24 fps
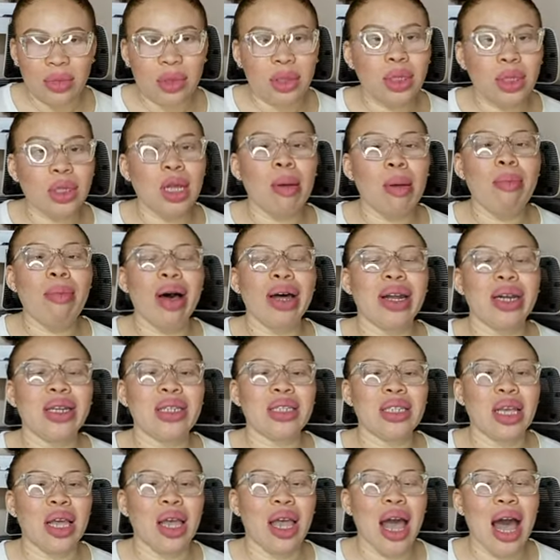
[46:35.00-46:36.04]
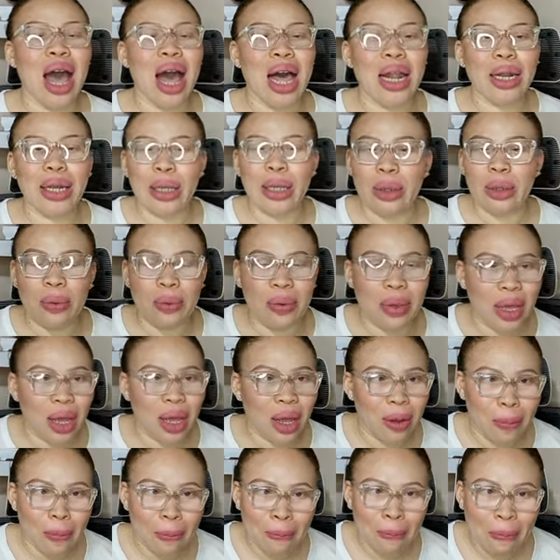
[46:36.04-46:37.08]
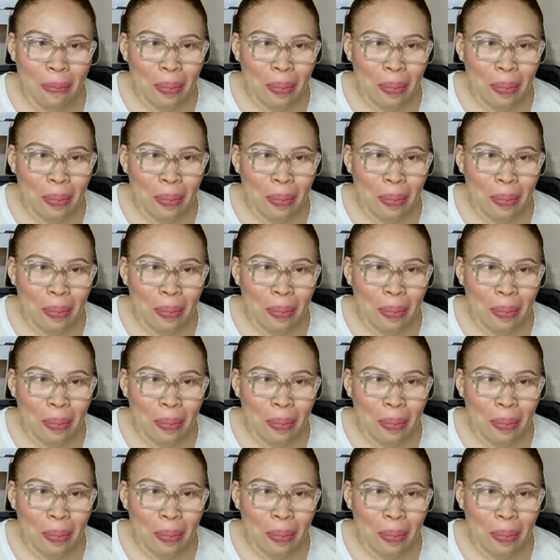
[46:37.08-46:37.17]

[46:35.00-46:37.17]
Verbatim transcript: Somebody say, Hallelujah.